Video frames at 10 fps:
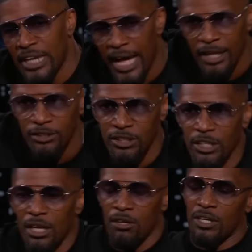college a,
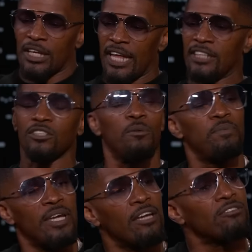on a classical
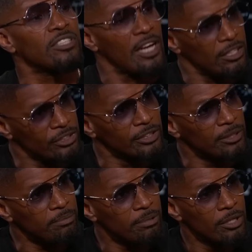piano
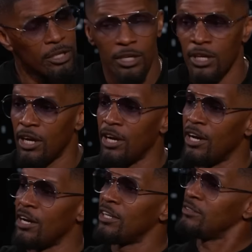scholarship. Mm-hmm.
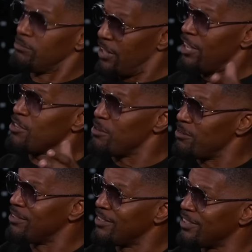Uh, thank you.
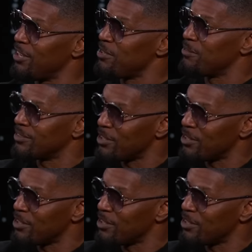Thank you.